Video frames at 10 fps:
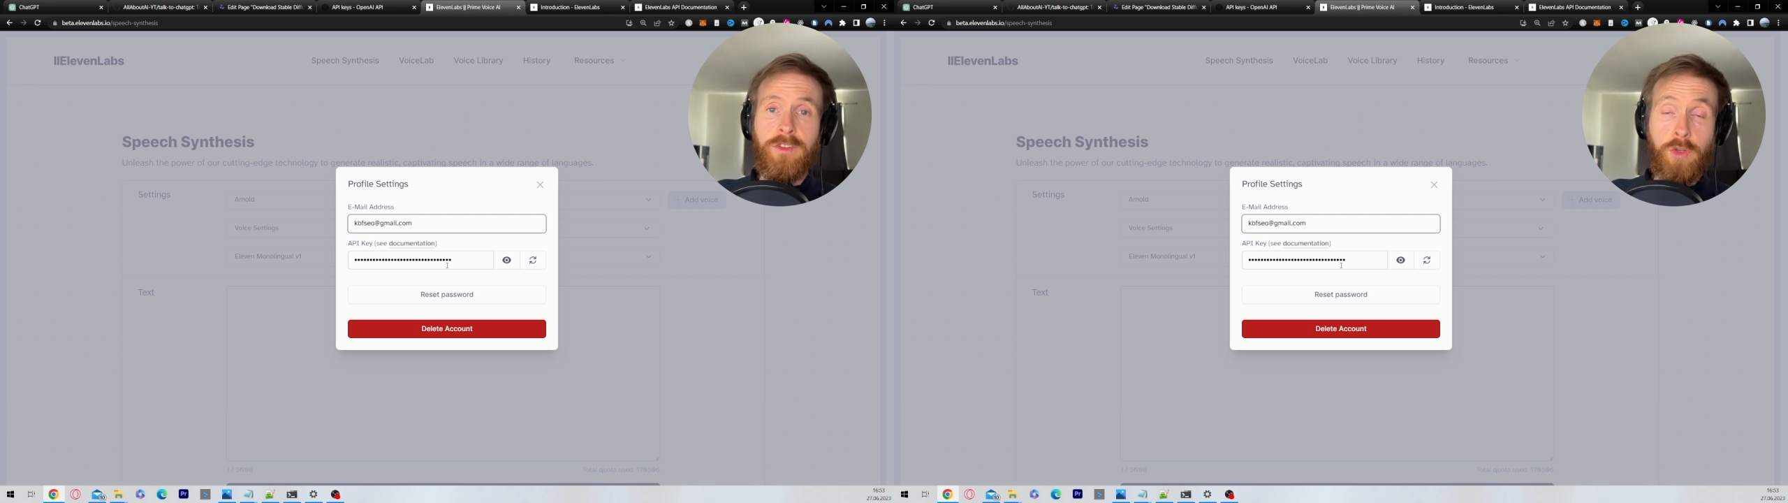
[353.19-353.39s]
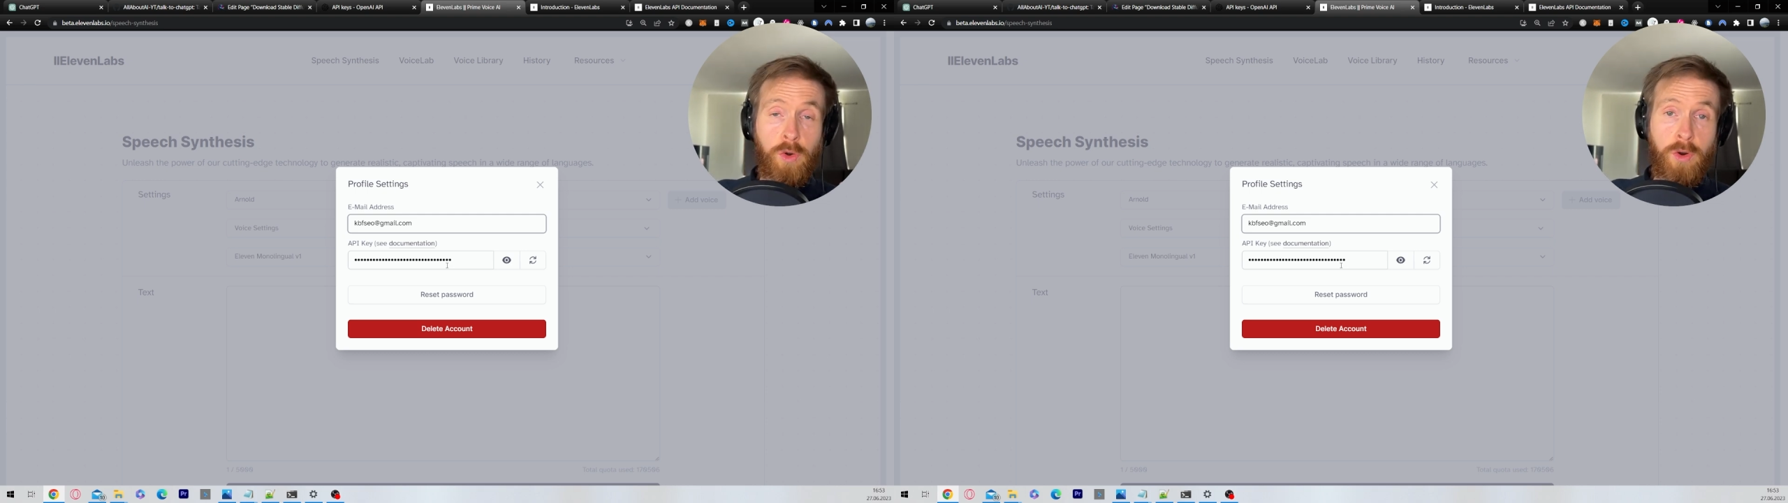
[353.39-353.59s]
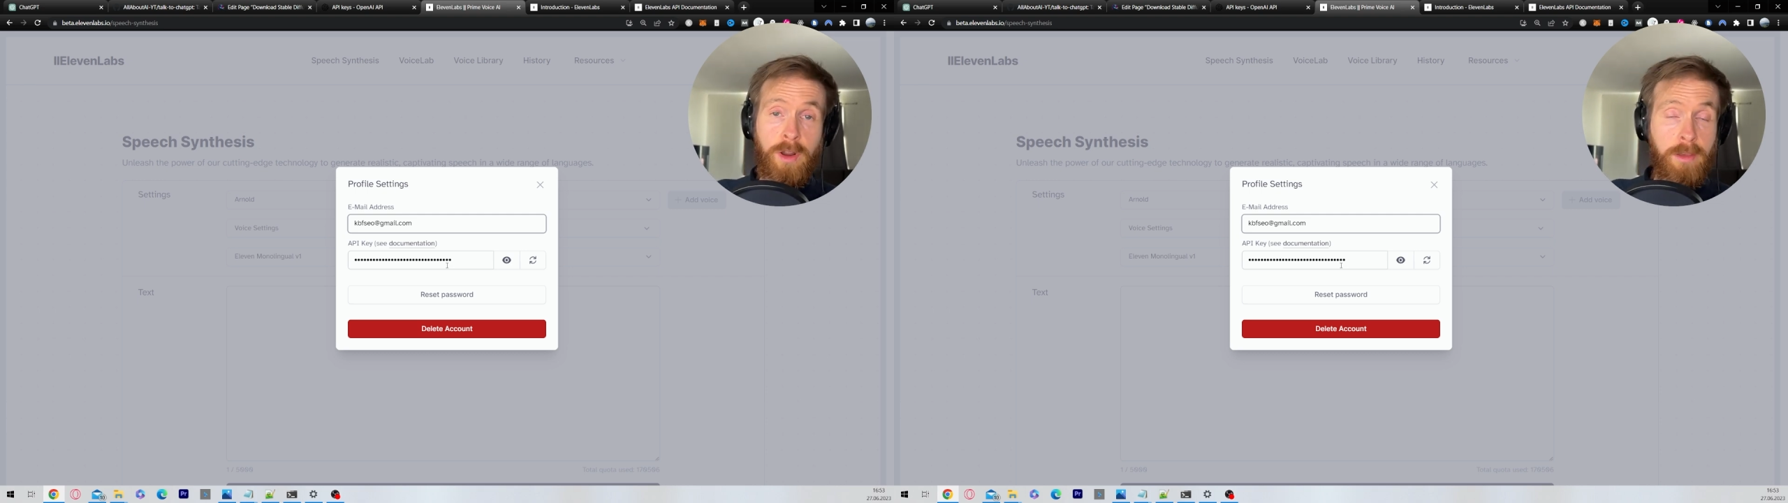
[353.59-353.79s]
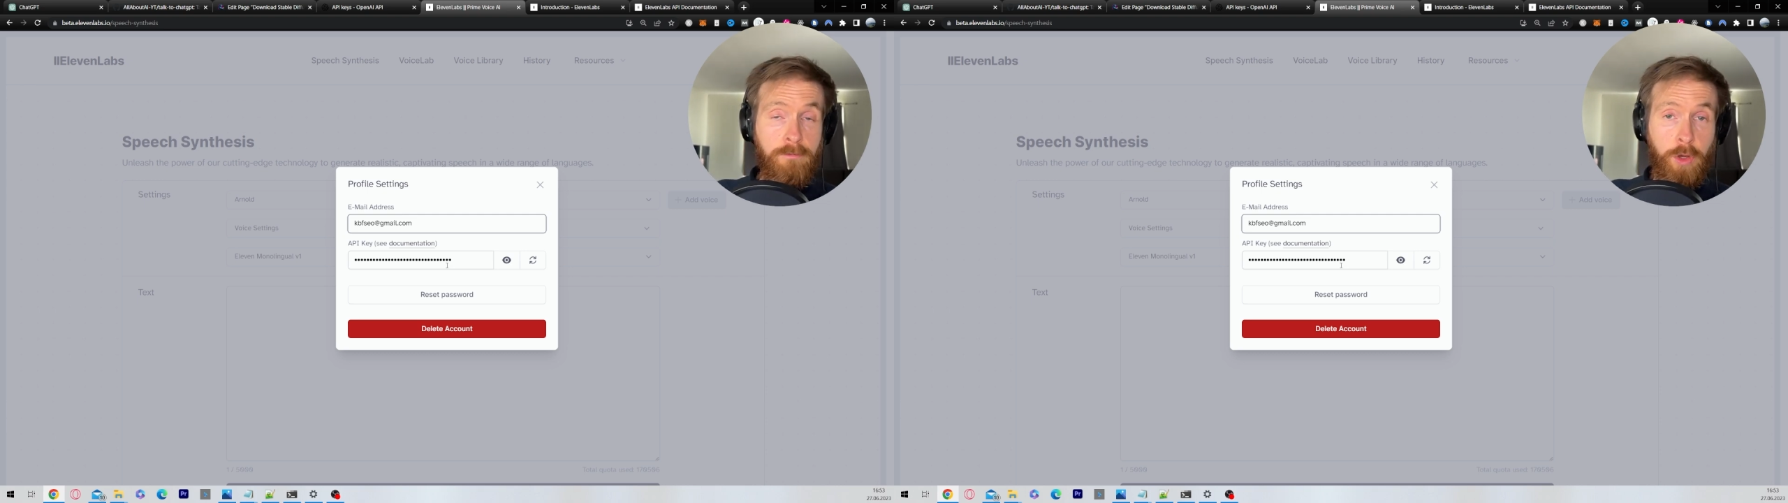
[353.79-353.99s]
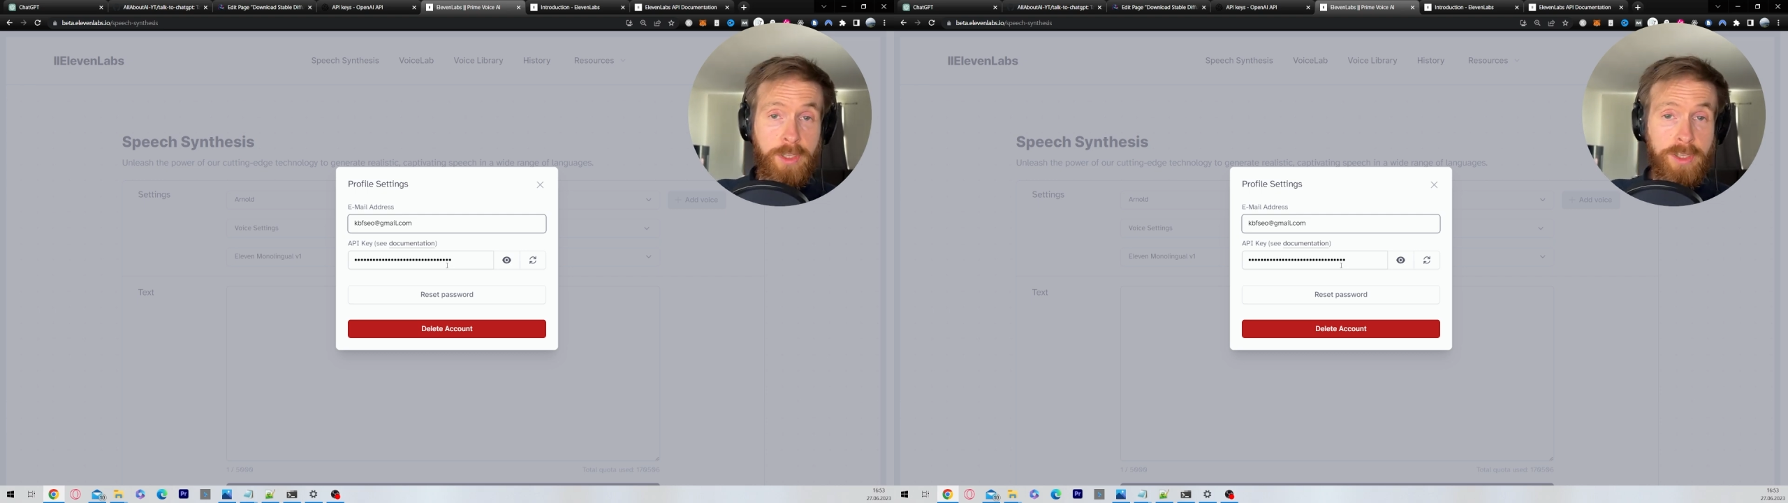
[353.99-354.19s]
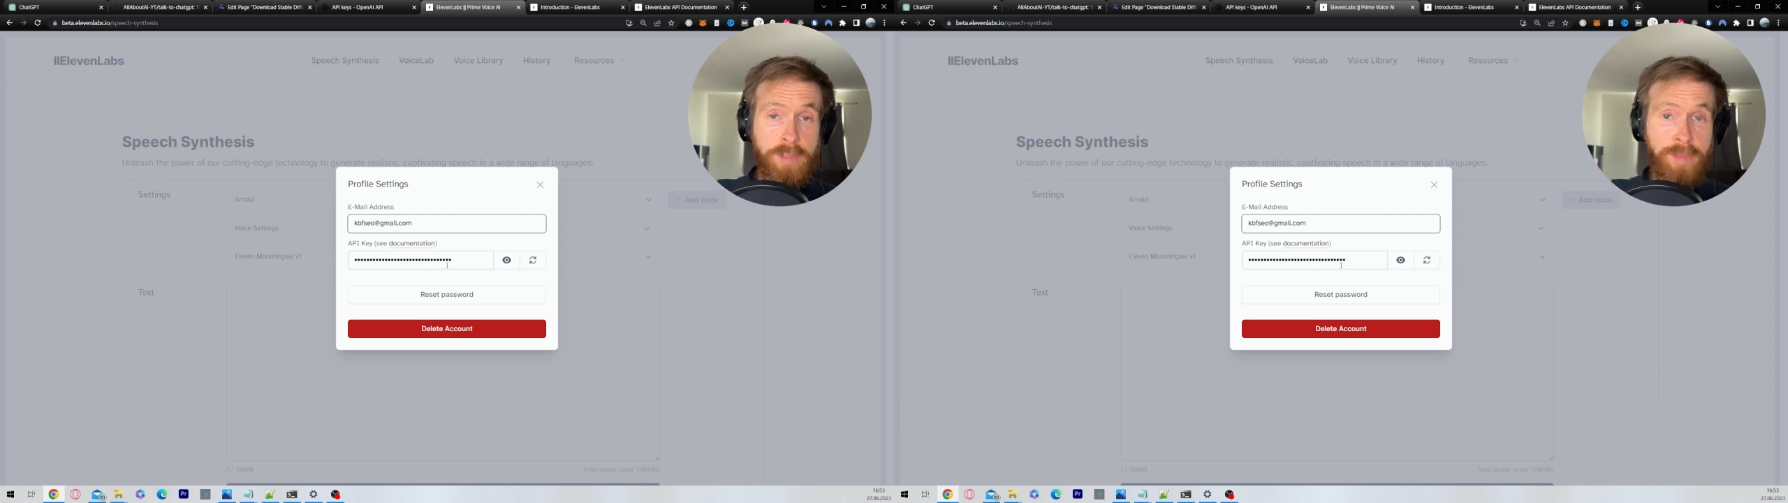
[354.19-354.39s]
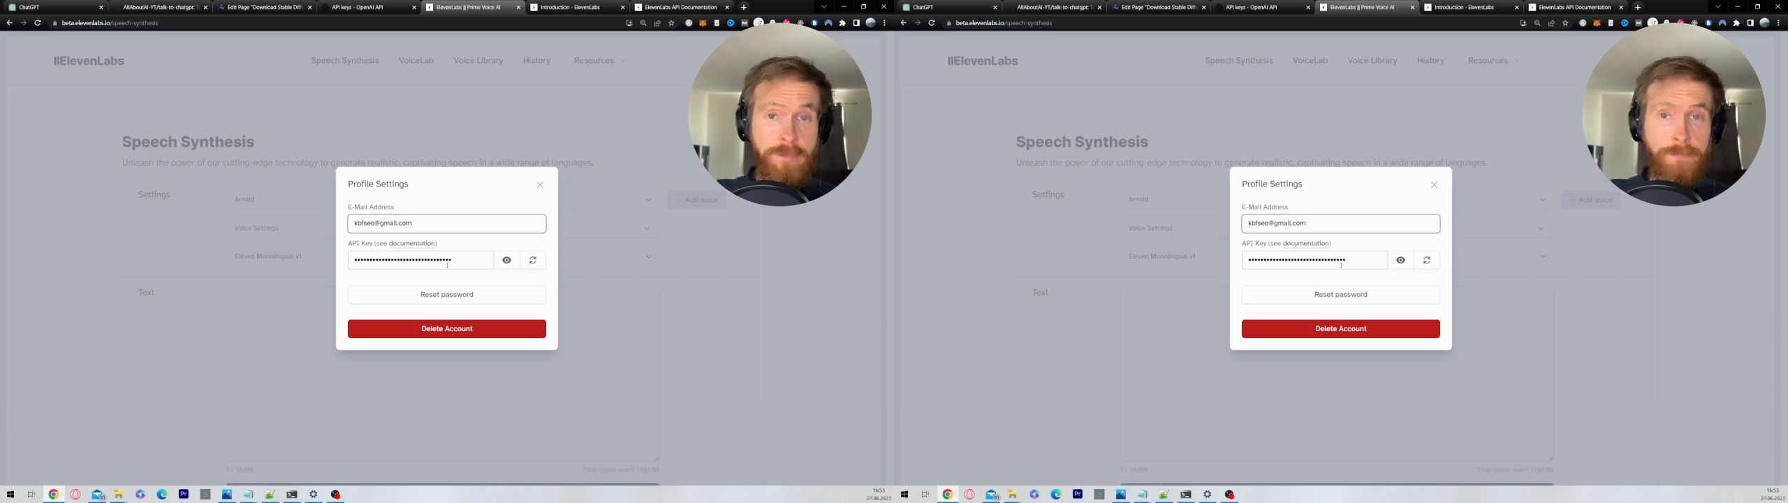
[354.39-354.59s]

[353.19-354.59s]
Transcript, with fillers: your uh, voices.